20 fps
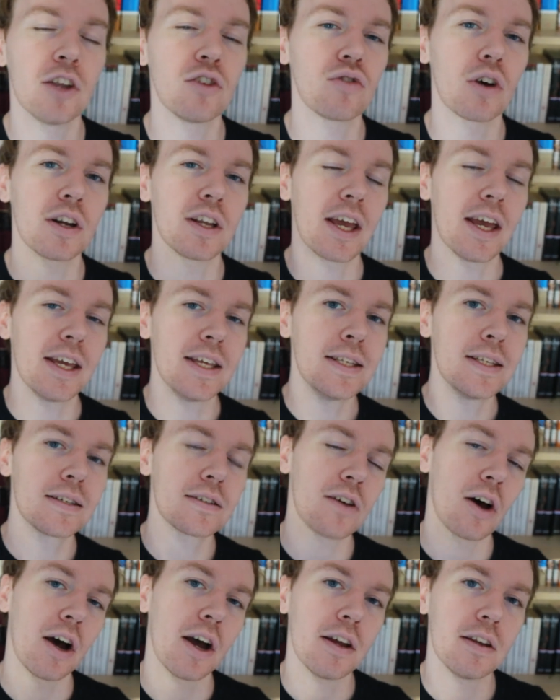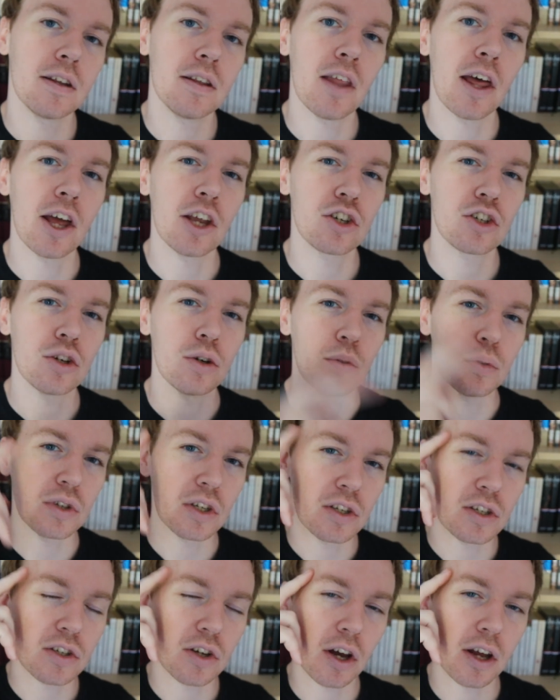and try to get inside their shoes,
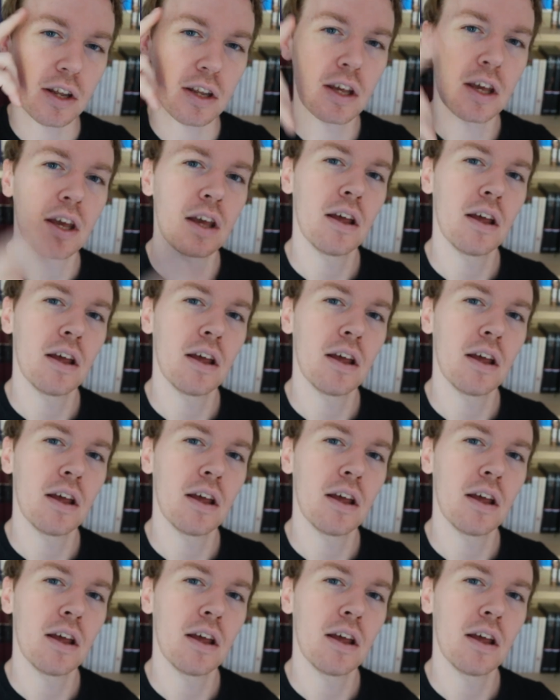inside